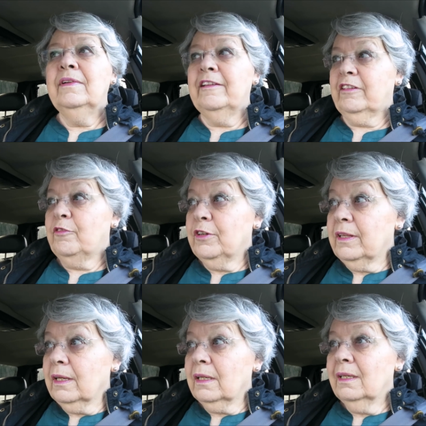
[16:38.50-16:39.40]
less
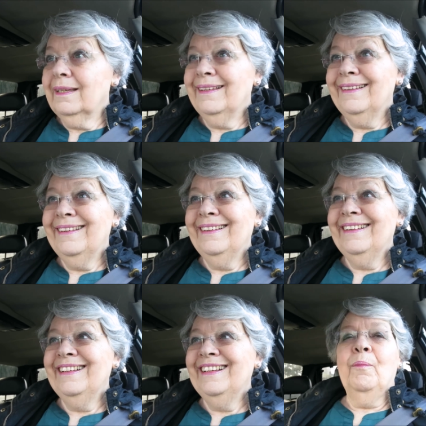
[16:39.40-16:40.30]
everything.
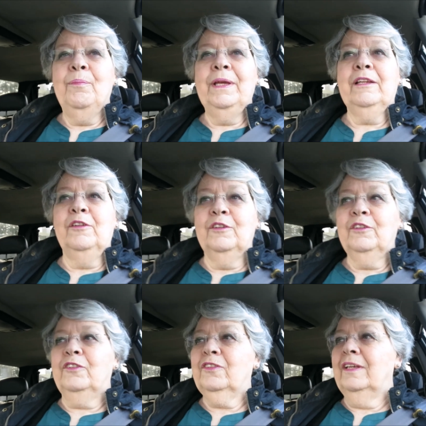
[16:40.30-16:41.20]
Big
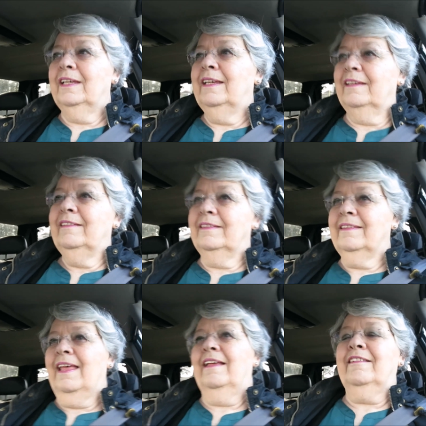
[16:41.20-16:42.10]
news
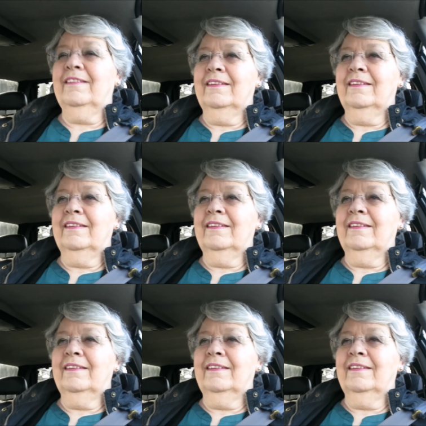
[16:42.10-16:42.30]
is that